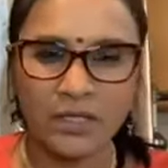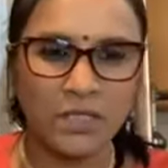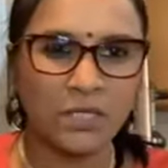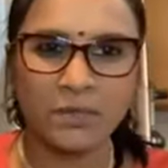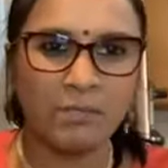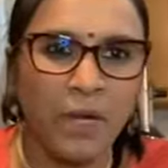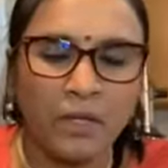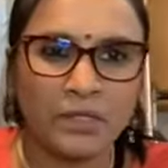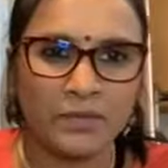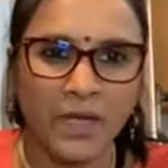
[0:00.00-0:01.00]
it's called a
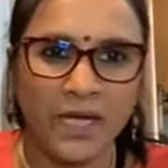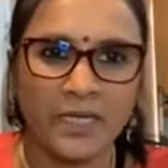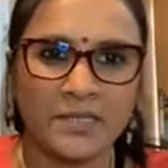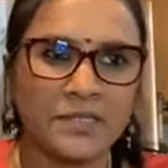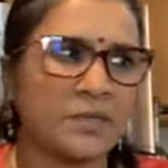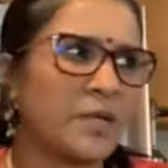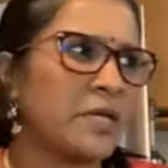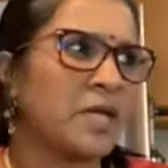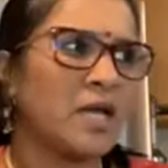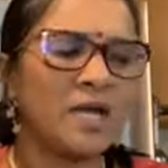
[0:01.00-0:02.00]
bulk rise, you know,
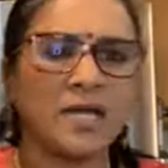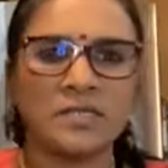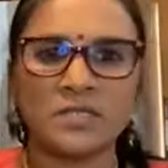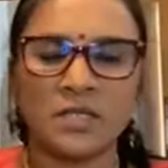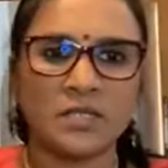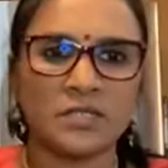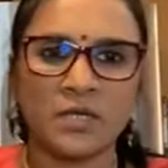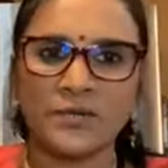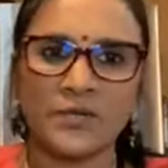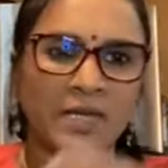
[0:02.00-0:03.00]
where it's
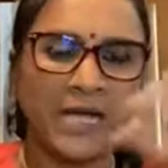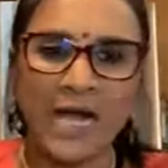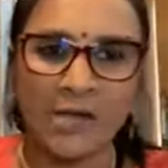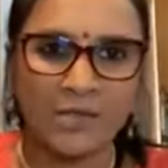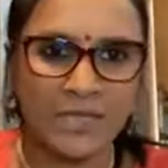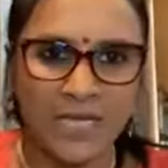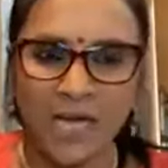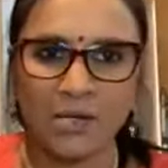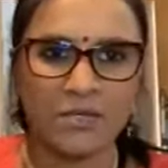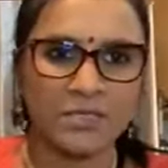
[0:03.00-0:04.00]
gone through like hours and
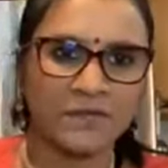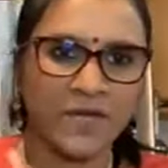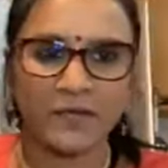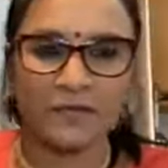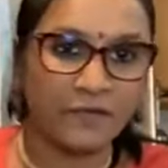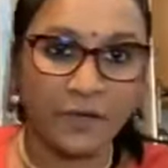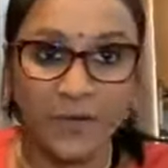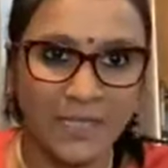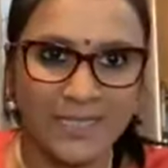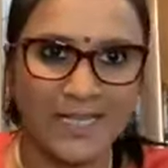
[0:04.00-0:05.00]
hours of kind of
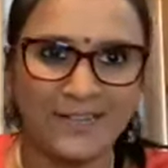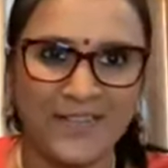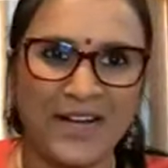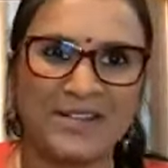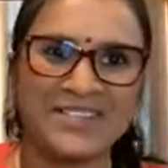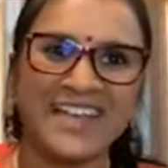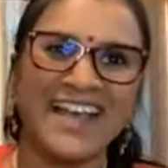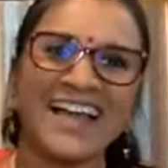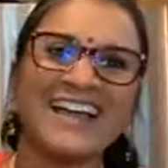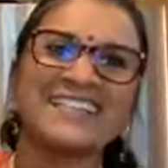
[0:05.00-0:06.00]
figuring itself out
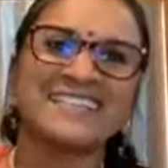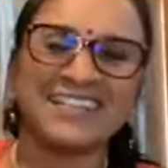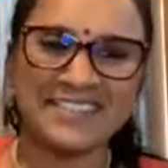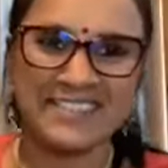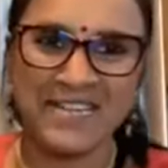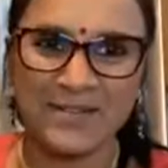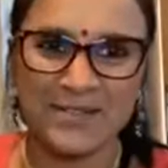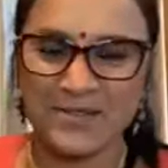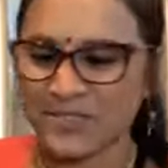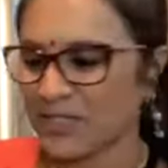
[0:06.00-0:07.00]
as like a
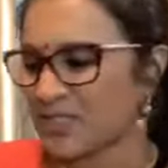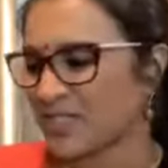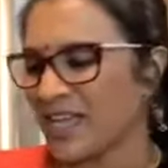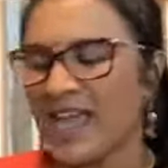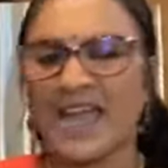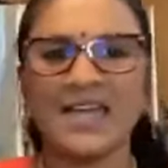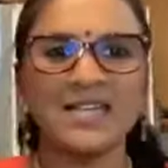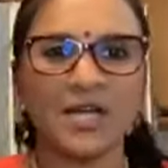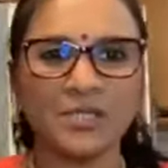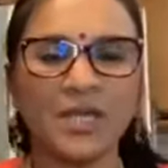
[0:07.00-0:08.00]
sourdough structure.
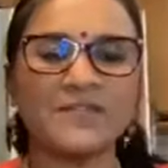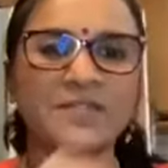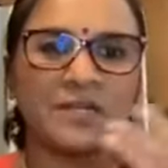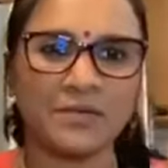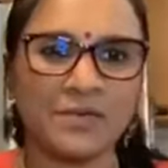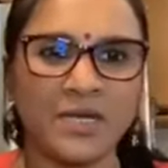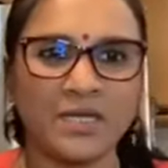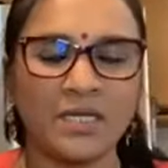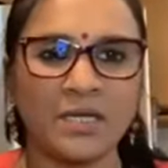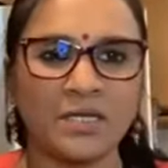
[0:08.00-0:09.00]
And now you have to get it
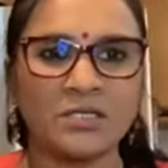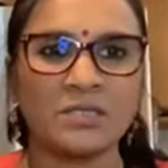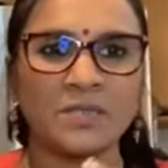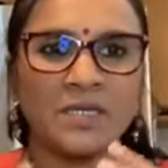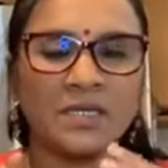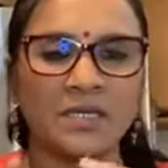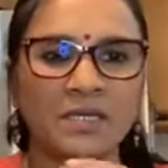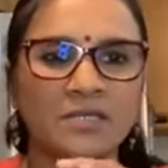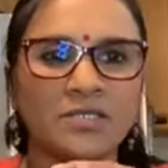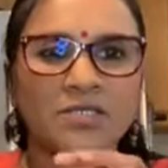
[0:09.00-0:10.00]
ready to be
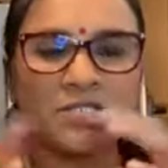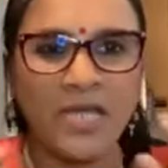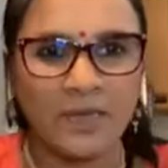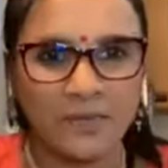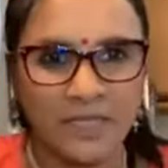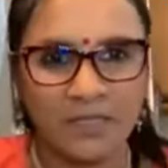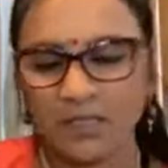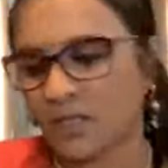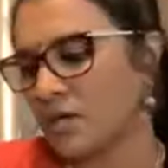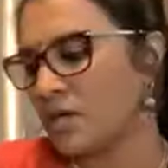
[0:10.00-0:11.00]
shaped,
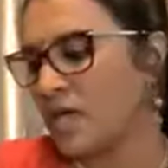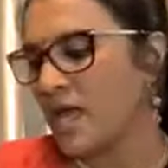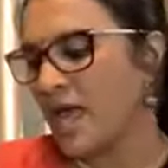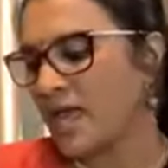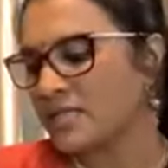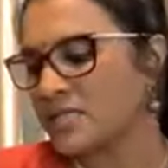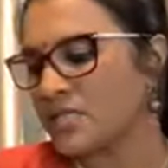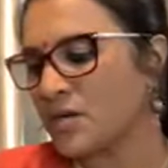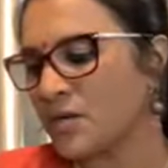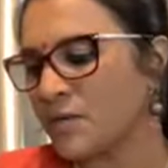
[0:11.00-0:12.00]
you know? And
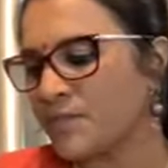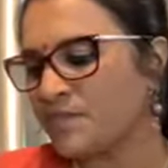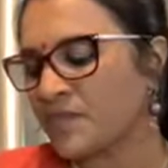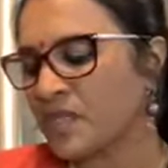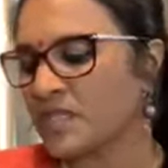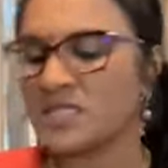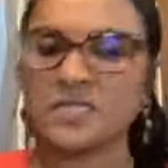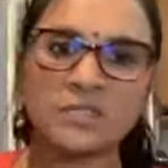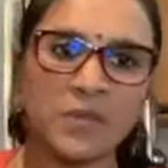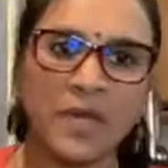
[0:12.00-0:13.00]
so this
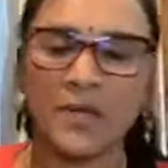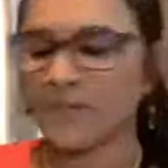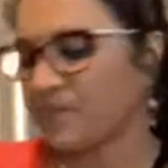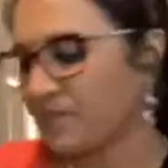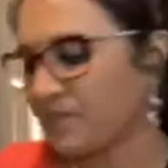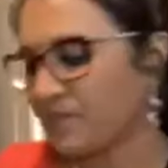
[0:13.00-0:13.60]
is where